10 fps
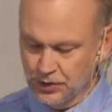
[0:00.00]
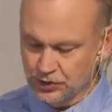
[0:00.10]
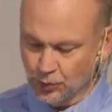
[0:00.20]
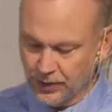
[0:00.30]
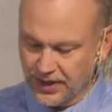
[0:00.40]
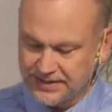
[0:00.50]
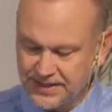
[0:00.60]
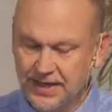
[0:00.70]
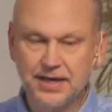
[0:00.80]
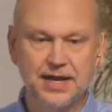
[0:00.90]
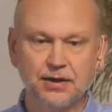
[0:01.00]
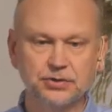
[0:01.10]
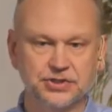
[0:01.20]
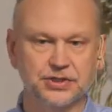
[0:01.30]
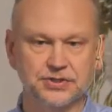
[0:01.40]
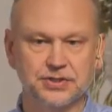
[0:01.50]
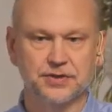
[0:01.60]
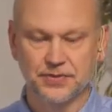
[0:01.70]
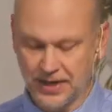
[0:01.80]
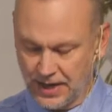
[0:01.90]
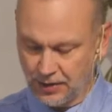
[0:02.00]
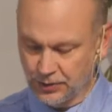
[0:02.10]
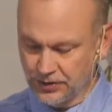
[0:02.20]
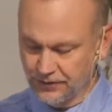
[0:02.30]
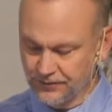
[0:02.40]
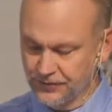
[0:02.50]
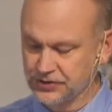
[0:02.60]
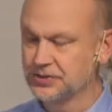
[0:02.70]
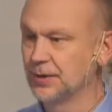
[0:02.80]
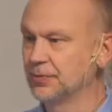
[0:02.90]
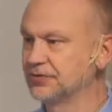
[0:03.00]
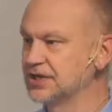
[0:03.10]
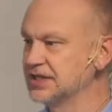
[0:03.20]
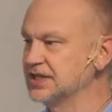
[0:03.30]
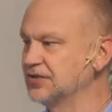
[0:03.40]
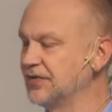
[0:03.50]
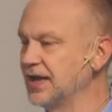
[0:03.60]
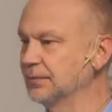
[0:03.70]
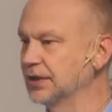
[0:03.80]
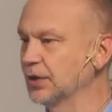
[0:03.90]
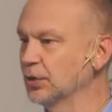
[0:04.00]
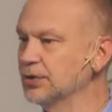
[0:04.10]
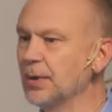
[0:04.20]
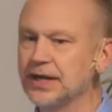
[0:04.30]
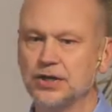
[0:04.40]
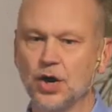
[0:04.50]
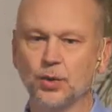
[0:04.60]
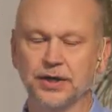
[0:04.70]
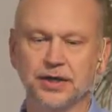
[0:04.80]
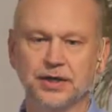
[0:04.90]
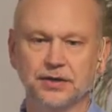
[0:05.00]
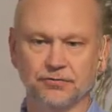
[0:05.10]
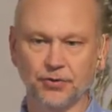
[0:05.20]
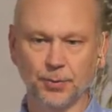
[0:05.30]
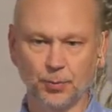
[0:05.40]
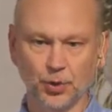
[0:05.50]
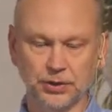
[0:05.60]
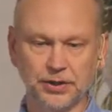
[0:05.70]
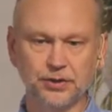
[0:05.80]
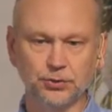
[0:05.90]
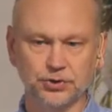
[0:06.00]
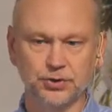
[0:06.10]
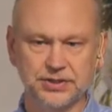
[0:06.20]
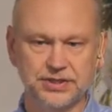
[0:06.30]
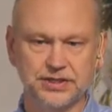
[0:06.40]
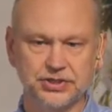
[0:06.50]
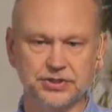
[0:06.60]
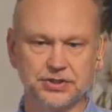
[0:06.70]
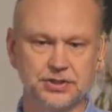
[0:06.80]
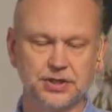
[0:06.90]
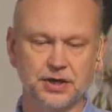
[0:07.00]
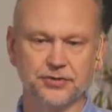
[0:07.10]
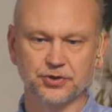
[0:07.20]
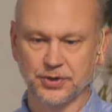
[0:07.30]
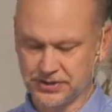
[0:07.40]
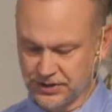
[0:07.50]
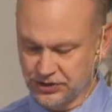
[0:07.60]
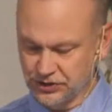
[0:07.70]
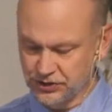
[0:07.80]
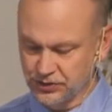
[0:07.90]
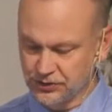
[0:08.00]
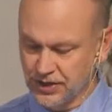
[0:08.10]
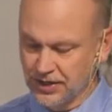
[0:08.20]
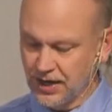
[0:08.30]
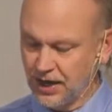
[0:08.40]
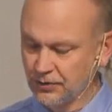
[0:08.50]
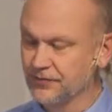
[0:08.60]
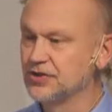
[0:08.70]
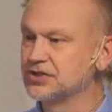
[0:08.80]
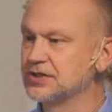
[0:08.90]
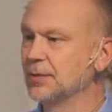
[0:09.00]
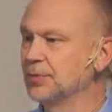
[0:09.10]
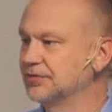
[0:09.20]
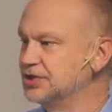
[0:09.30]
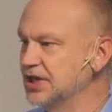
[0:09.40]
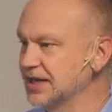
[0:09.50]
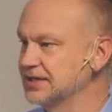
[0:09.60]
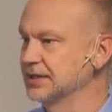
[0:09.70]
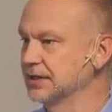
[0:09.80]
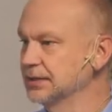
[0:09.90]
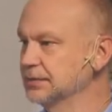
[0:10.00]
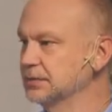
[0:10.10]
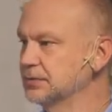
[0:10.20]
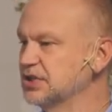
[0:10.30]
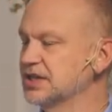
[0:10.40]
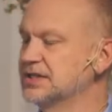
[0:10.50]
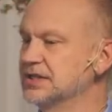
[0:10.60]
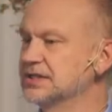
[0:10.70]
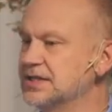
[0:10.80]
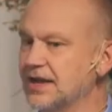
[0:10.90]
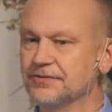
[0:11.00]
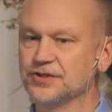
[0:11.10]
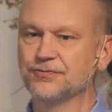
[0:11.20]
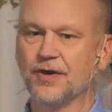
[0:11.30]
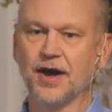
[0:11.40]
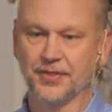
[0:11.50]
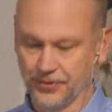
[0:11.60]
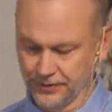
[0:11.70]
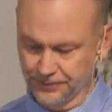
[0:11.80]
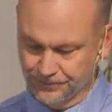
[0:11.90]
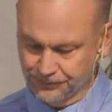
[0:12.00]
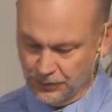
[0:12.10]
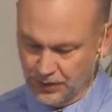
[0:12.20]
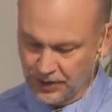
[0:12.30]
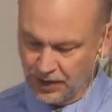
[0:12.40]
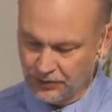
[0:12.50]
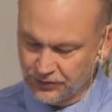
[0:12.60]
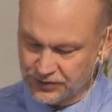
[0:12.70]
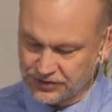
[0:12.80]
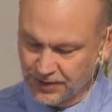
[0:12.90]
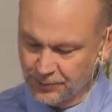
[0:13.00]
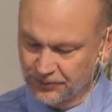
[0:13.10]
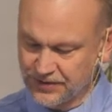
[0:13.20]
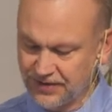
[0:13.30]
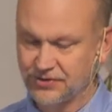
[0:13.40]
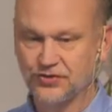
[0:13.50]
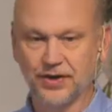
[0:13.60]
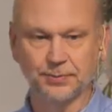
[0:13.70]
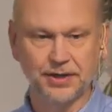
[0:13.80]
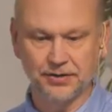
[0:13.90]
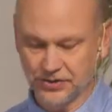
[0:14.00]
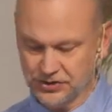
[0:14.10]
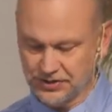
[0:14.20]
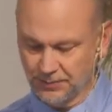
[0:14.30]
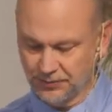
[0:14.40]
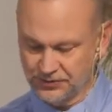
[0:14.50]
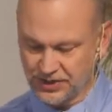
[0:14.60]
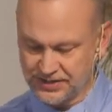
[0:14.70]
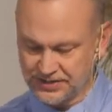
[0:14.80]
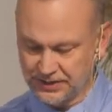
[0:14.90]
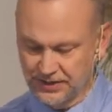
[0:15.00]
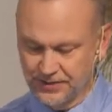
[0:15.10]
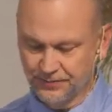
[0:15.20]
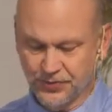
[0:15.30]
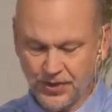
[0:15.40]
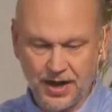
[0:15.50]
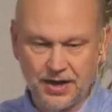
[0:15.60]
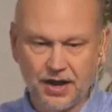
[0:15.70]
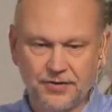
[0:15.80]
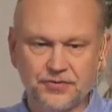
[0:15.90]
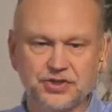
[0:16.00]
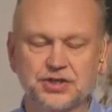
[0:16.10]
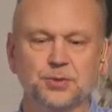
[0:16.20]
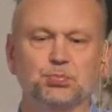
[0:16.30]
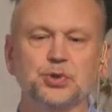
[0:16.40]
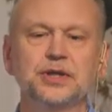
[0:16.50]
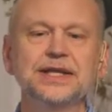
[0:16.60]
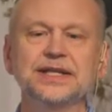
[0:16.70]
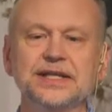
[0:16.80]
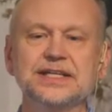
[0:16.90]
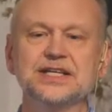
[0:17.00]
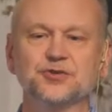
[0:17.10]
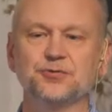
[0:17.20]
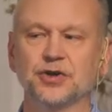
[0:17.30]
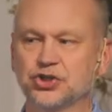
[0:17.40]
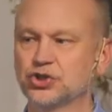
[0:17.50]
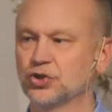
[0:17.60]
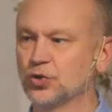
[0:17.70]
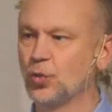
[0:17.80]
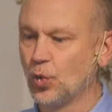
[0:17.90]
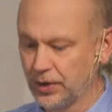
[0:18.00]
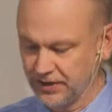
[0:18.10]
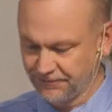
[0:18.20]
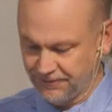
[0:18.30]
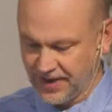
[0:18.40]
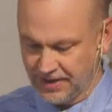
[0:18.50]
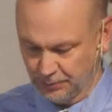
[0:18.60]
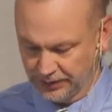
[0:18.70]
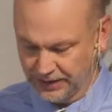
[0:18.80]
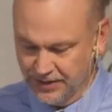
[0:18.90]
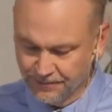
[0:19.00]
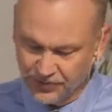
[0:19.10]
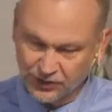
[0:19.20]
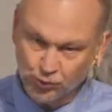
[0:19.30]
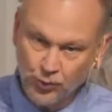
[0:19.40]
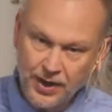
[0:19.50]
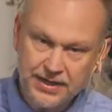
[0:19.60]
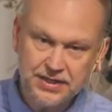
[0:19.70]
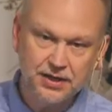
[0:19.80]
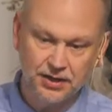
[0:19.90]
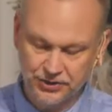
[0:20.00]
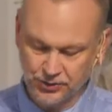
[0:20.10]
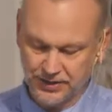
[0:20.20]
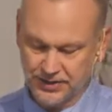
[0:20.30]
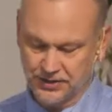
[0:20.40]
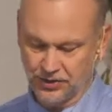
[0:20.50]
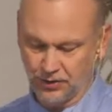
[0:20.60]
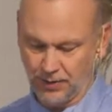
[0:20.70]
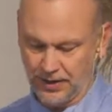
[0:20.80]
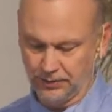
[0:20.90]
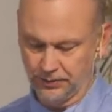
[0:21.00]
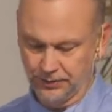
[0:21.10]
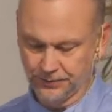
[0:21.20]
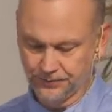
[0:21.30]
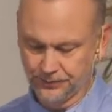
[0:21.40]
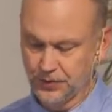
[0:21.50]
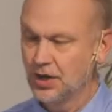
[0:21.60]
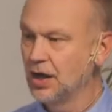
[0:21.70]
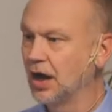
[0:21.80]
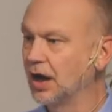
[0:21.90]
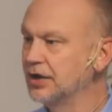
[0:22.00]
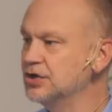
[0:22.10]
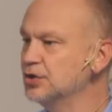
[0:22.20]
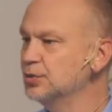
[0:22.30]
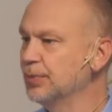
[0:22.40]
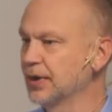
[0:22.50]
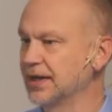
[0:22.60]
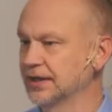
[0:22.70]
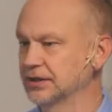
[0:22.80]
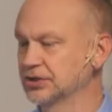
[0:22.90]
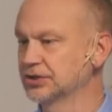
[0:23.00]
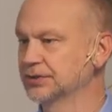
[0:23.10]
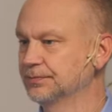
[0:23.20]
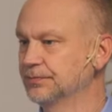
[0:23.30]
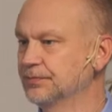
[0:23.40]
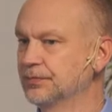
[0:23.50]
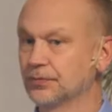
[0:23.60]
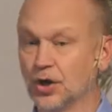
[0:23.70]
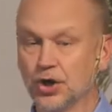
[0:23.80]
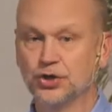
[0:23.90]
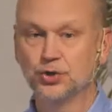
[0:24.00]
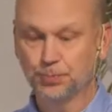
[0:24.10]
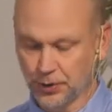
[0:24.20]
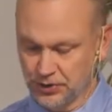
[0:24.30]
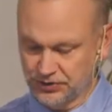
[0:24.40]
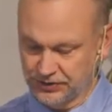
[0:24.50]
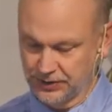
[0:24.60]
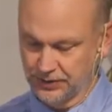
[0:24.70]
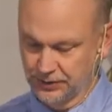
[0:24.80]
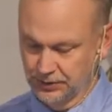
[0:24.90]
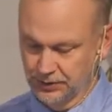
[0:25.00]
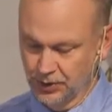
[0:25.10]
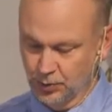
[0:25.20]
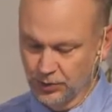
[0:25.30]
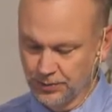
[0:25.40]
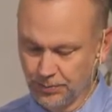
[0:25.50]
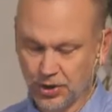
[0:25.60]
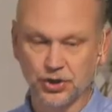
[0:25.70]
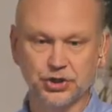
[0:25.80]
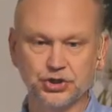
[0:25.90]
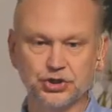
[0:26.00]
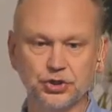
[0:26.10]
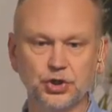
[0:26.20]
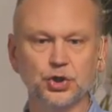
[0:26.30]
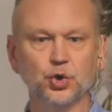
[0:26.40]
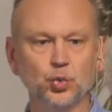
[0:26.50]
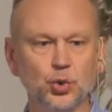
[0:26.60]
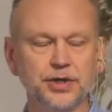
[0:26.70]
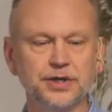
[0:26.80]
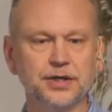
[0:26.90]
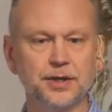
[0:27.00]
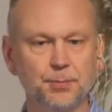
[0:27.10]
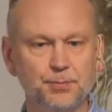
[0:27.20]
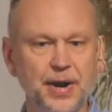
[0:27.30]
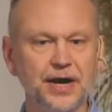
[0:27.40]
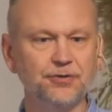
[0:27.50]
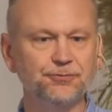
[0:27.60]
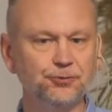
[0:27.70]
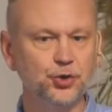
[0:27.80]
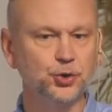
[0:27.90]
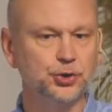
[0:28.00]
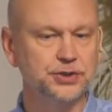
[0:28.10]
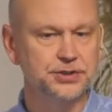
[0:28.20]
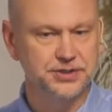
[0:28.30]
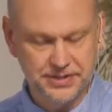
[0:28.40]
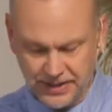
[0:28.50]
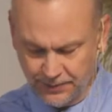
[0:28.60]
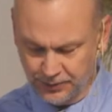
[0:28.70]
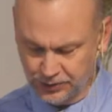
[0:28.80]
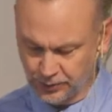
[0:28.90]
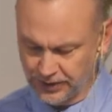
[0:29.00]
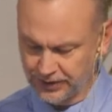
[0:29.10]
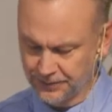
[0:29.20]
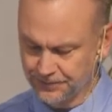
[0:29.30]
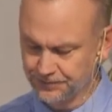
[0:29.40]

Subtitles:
So when Isaiah announces that out of the stump of Jesse's family, or you might know it from a more literal translation that other translations use, out of the stump of Jesse. Jesse is David's father. Out of the stump of David's family, out of the stump of Jesse, out of this completely dysfunctional royal family that's running the country into the ground, a new branch, a new person would emerge who would bear fruit, is the imagery.